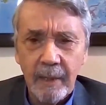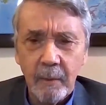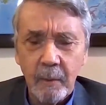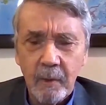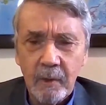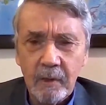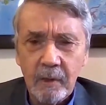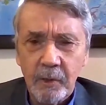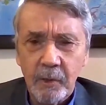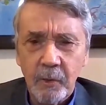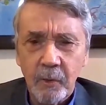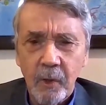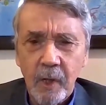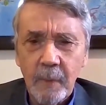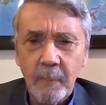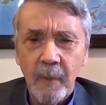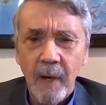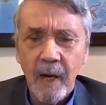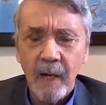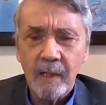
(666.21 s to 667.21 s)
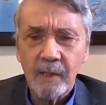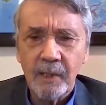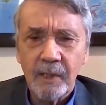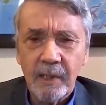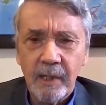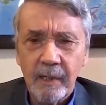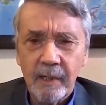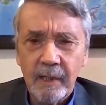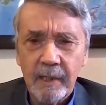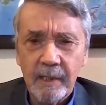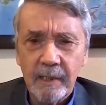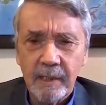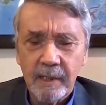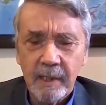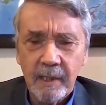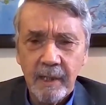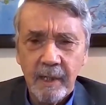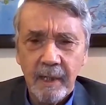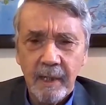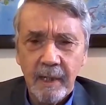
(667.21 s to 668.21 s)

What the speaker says: There were destroyed monasteries.